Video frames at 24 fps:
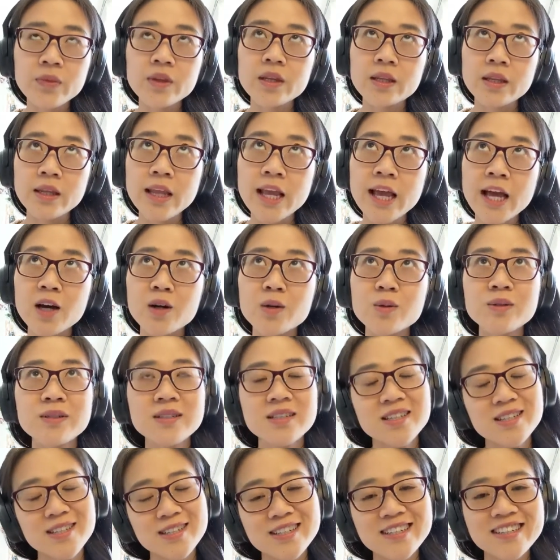Now,
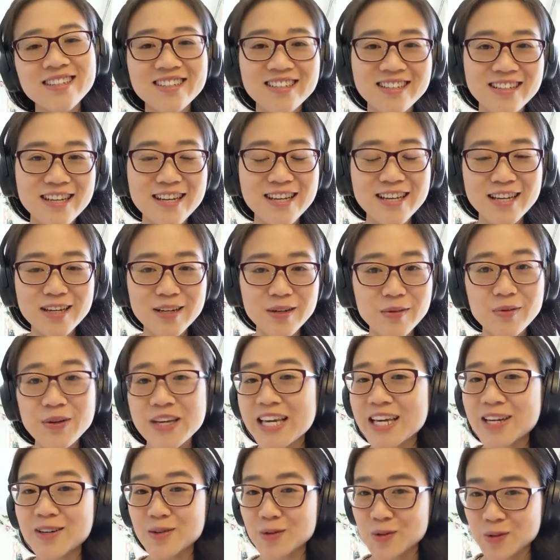we
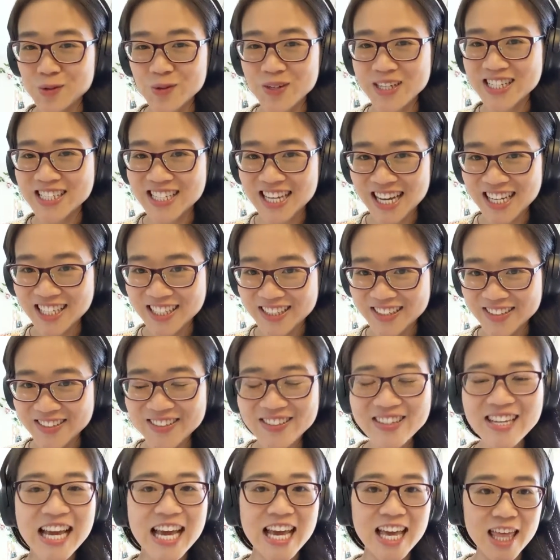can always argue